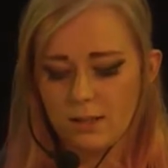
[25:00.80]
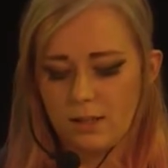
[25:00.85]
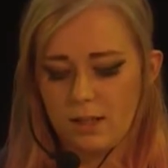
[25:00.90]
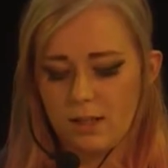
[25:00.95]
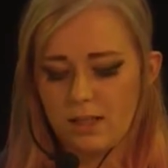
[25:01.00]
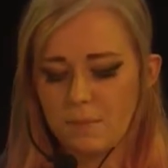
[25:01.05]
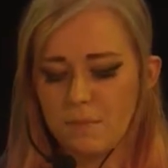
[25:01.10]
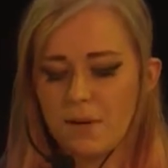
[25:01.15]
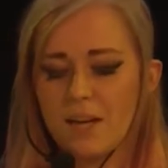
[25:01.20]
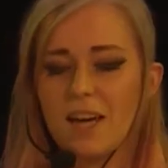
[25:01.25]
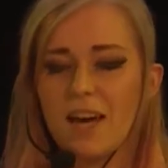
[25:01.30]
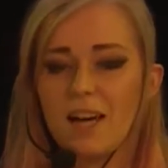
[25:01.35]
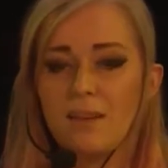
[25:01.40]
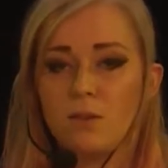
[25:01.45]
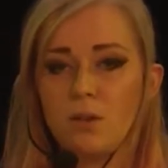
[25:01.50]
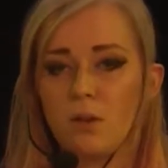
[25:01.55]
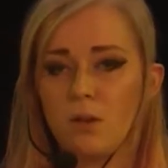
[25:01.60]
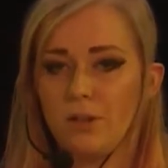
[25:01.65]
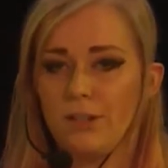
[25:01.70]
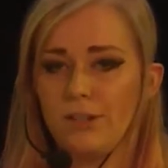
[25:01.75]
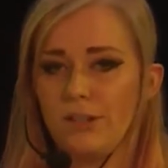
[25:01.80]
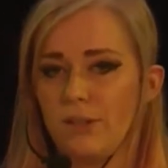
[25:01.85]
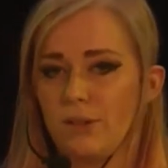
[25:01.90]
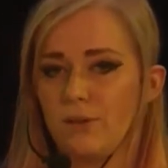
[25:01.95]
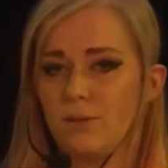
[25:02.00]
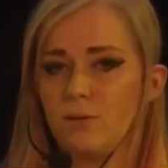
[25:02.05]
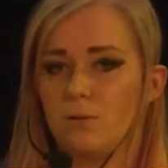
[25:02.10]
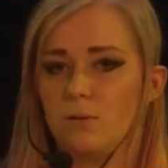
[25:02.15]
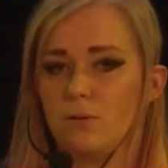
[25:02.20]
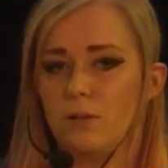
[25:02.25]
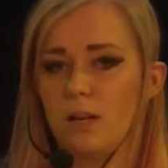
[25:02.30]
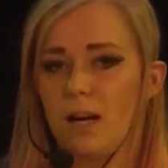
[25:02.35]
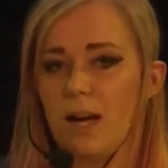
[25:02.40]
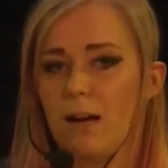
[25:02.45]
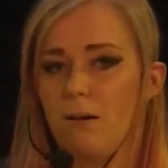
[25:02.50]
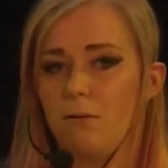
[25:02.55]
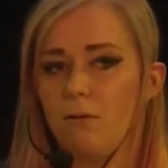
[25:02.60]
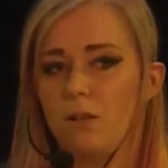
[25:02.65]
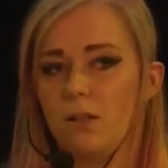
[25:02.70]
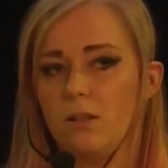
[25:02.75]
it may annoy you
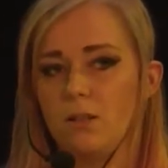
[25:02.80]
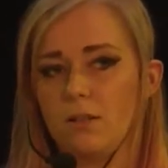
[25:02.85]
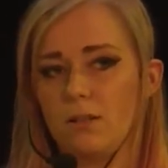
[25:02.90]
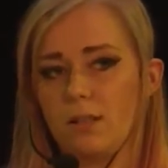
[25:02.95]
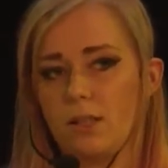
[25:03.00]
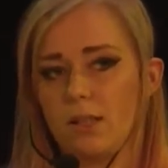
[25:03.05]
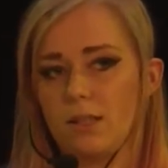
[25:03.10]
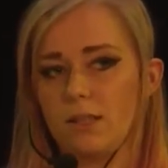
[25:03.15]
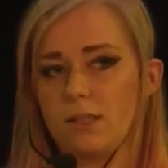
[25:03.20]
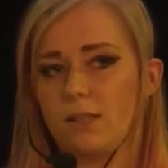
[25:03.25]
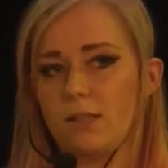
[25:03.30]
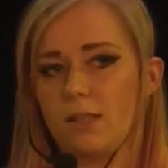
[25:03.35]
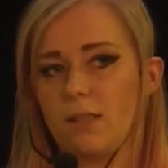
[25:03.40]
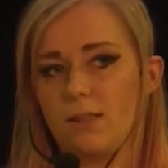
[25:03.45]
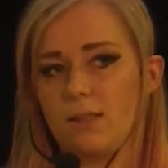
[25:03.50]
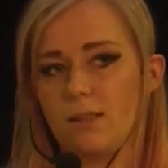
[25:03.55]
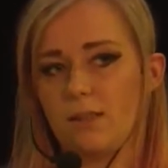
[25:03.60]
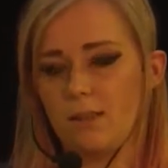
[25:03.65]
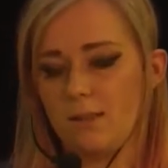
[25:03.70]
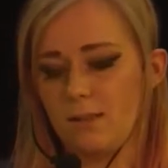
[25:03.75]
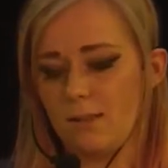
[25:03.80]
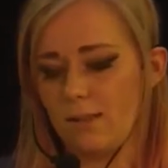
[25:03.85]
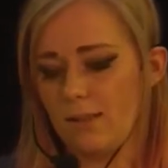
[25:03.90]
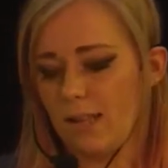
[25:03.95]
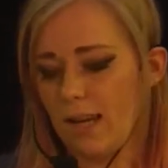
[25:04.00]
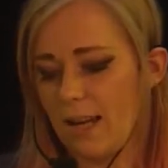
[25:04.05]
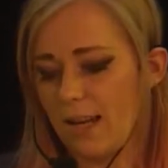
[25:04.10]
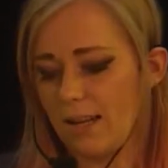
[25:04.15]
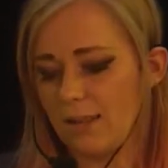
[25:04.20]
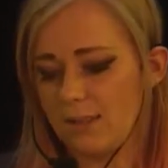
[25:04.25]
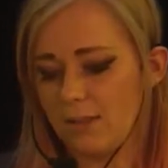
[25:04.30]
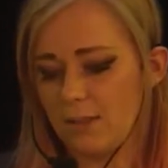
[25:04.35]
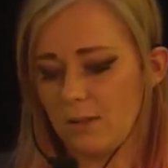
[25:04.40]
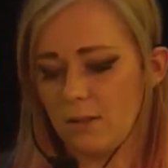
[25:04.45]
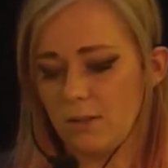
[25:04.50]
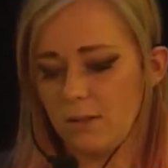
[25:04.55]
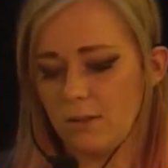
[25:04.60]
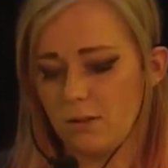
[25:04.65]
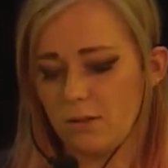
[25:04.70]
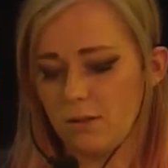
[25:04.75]
how long it takes
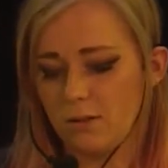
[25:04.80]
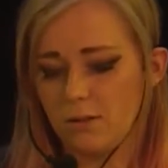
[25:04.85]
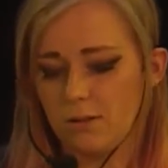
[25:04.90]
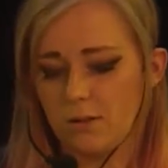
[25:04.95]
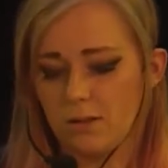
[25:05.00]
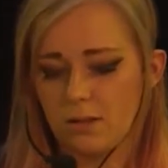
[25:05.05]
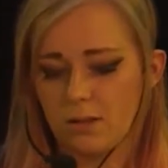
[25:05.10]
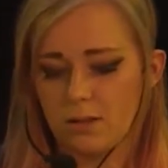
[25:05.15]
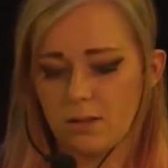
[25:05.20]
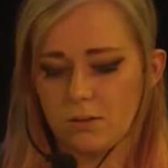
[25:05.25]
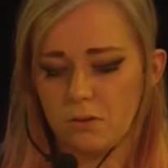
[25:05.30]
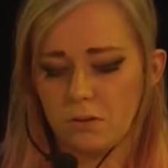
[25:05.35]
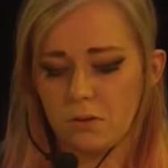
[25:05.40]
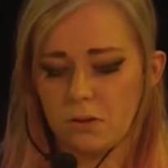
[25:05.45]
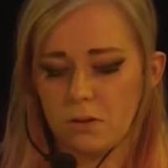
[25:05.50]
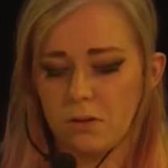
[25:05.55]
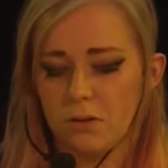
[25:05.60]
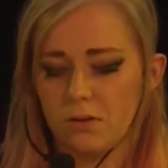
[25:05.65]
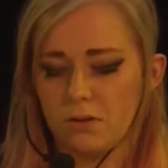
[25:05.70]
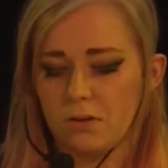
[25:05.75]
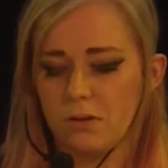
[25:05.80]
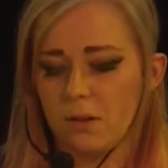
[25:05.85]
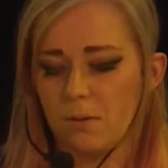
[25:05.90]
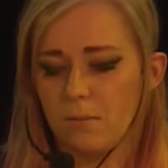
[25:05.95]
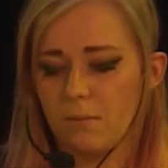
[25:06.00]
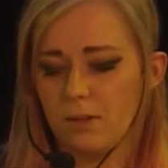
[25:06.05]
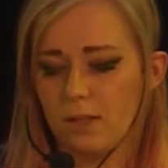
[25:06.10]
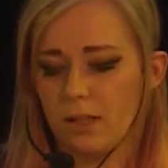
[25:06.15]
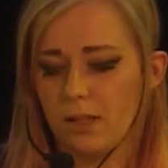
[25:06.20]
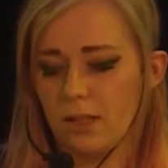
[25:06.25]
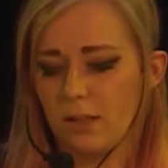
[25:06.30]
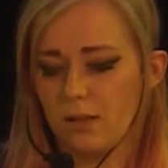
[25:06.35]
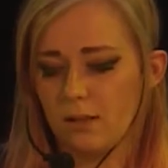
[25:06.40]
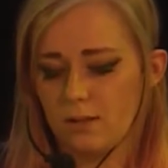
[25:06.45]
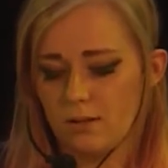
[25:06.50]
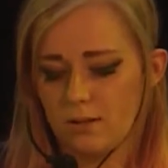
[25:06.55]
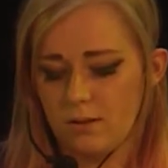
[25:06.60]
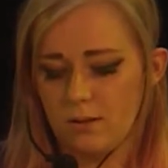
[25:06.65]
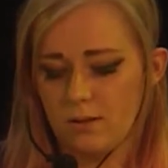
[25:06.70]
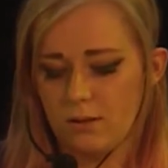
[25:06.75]
to glue something
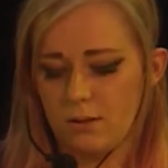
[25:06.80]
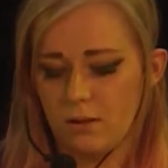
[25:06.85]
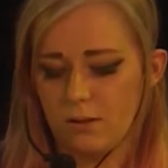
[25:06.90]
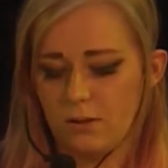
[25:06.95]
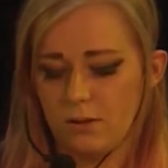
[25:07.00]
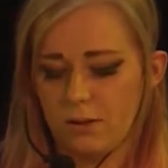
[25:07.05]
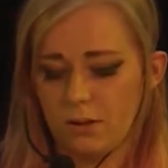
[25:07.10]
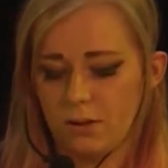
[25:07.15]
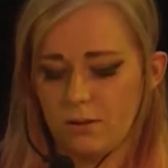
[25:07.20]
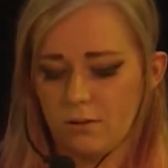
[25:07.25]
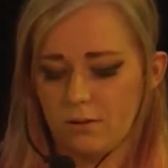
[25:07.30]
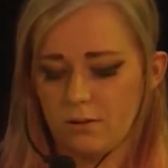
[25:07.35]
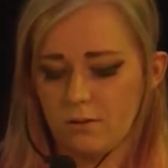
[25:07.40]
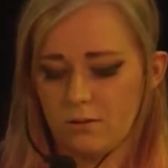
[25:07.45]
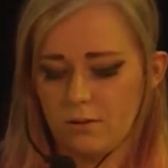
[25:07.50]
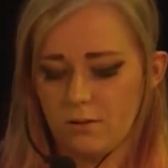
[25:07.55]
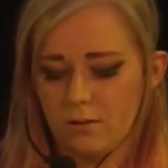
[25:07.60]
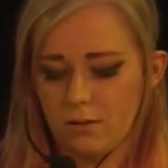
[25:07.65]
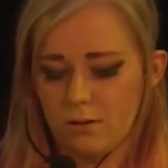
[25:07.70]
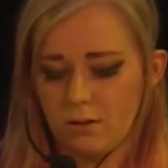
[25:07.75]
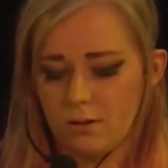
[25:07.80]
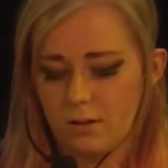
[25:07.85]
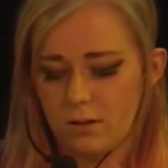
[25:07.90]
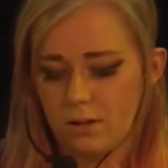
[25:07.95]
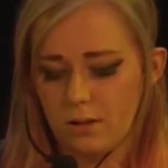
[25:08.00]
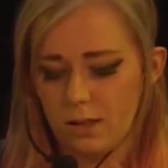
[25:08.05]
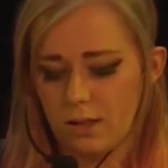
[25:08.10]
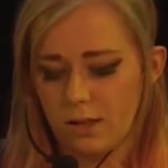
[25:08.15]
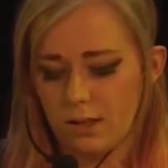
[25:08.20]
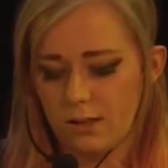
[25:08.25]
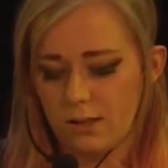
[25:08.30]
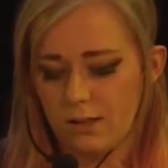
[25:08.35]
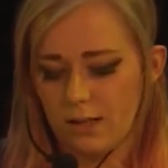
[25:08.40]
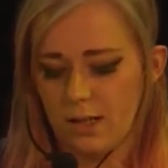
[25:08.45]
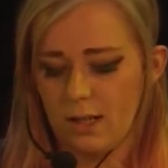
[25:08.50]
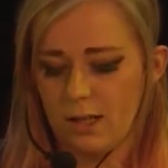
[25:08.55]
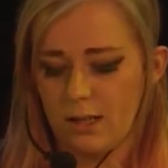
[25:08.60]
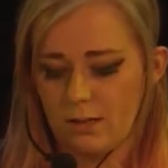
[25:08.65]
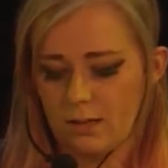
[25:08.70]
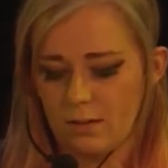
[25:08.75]
onto, and
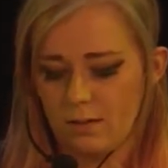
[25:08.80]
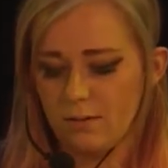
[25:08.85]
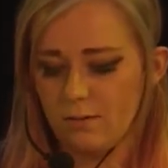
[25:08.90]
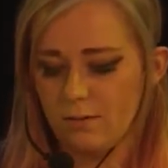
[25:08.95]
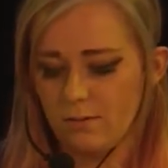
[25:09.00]
yeah.